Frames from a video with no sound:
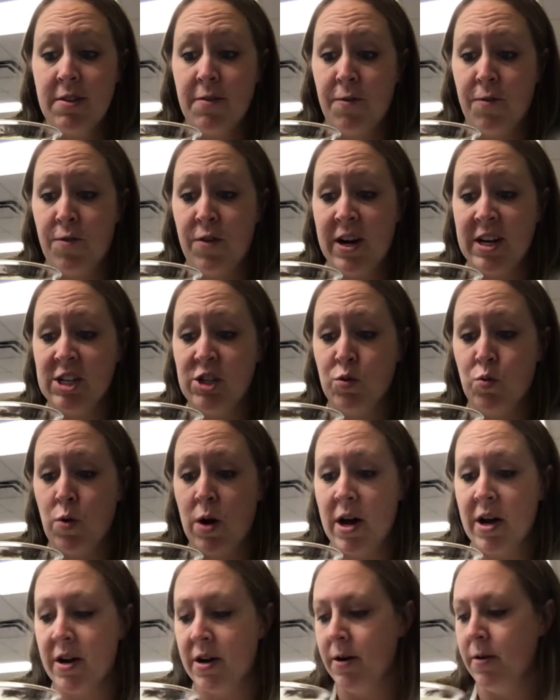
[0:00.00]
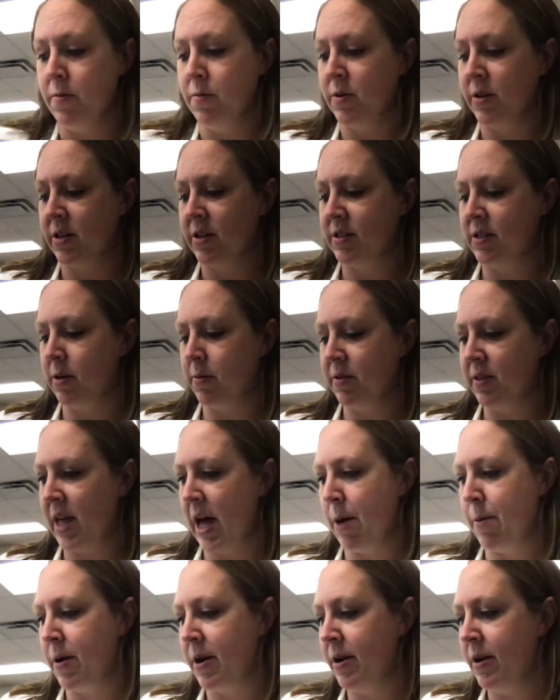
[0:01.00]
the fresh water. We're gonna start with
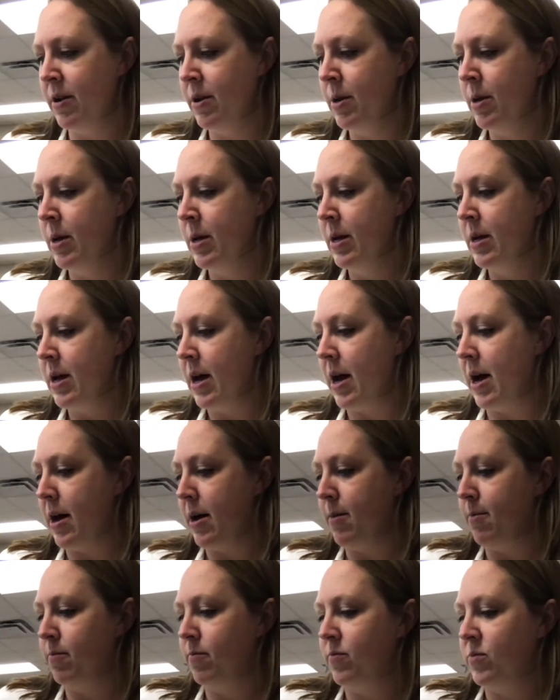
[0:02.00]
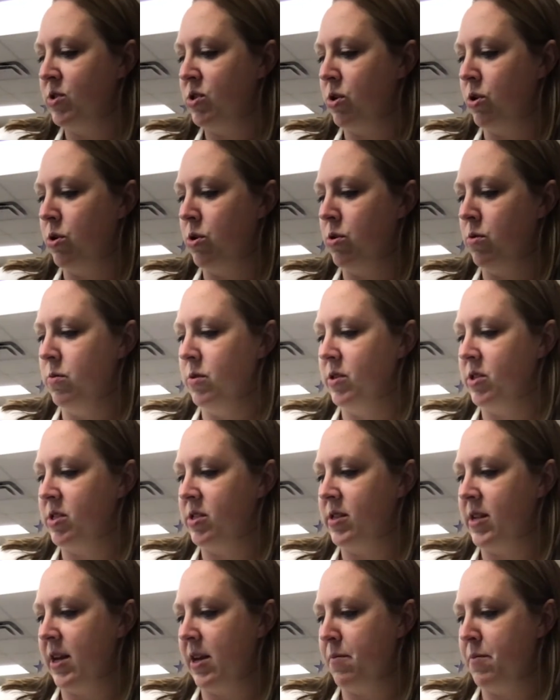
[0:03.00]
that one. Um, so we'll just
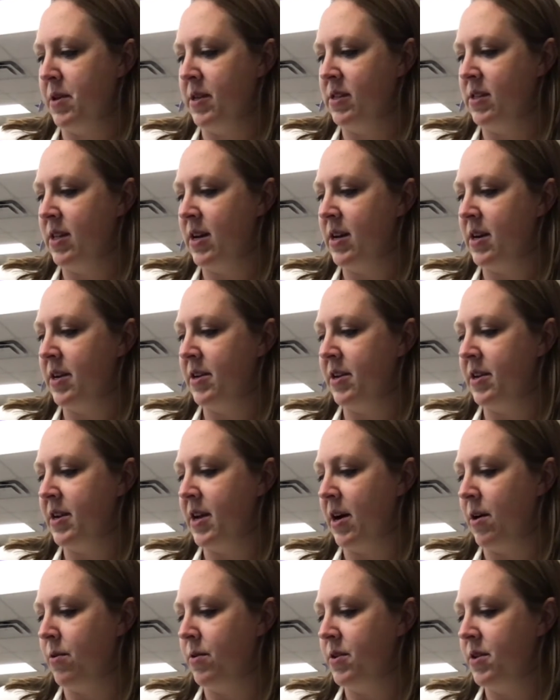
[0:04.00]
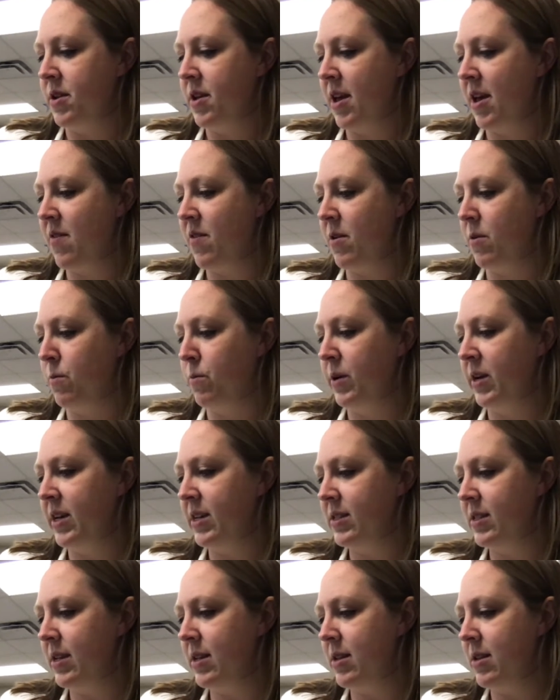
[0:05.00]
take a piece of that onion out. And the
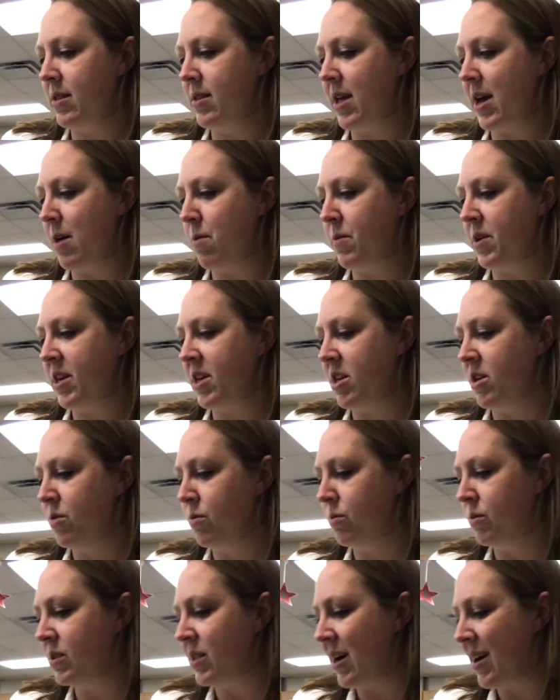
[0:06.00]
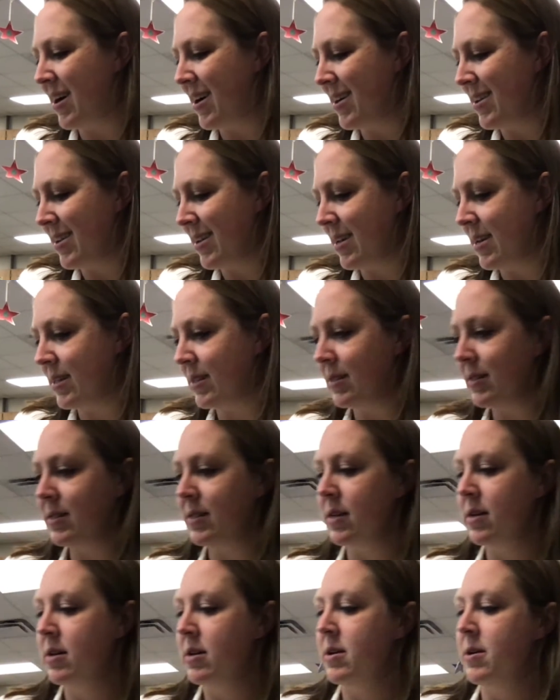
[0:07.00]
reason that we use onions
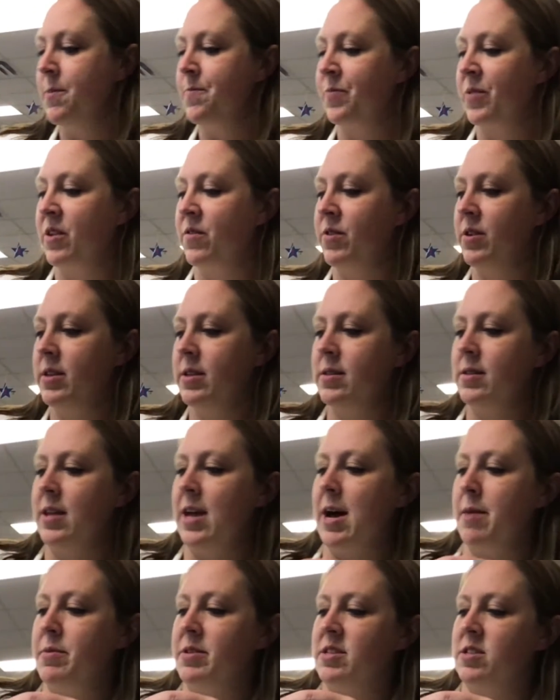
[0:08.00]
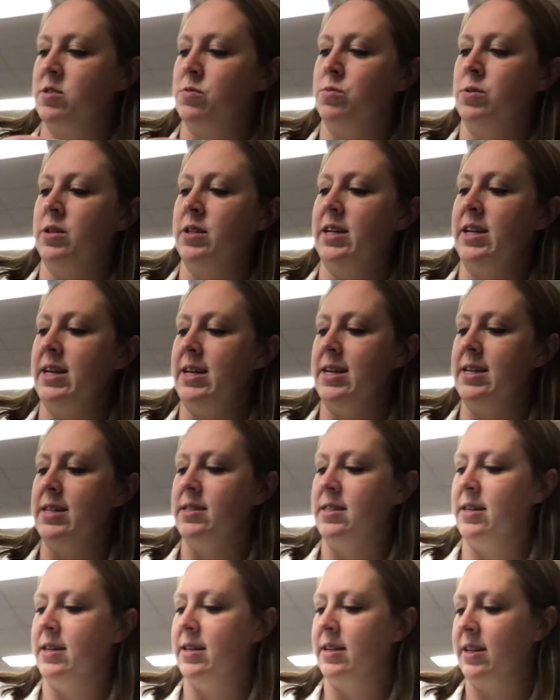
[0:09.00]
for this lab is it's really
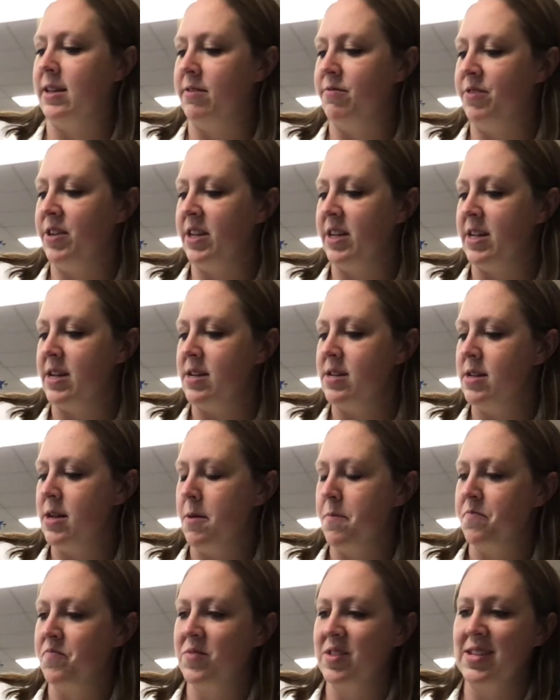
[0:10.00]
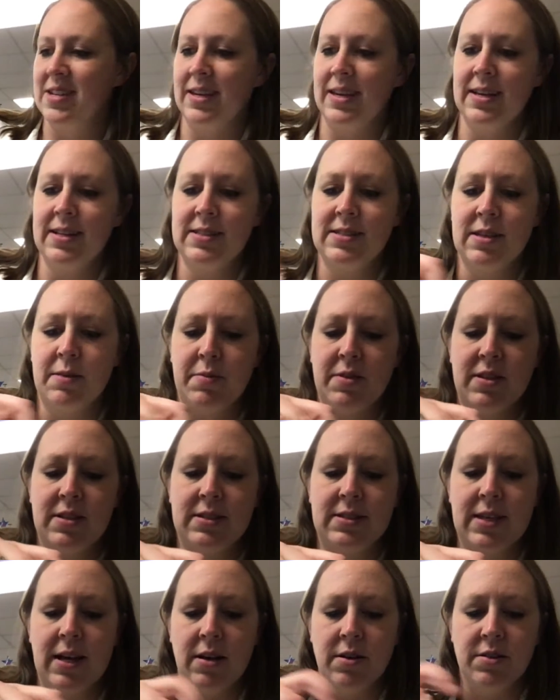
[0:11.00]
easy and convenient to get some of the
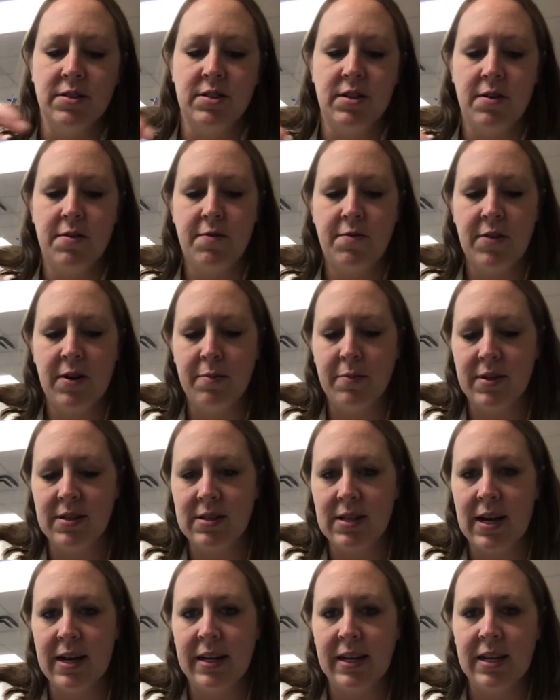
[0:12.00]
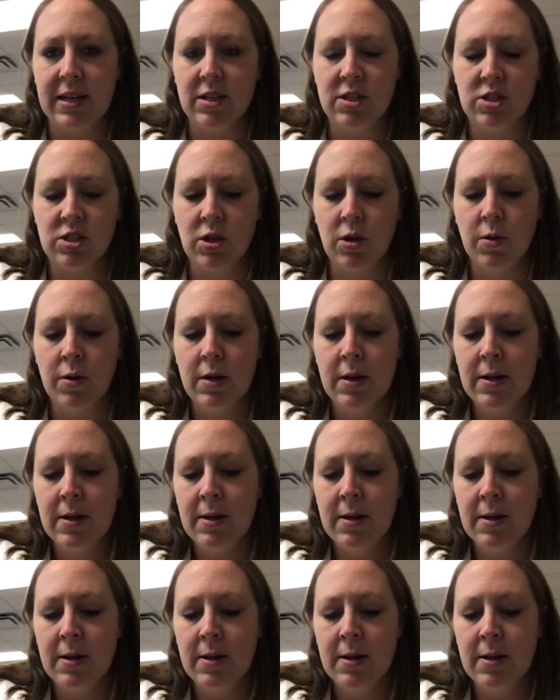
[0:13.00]
cells from this onion. So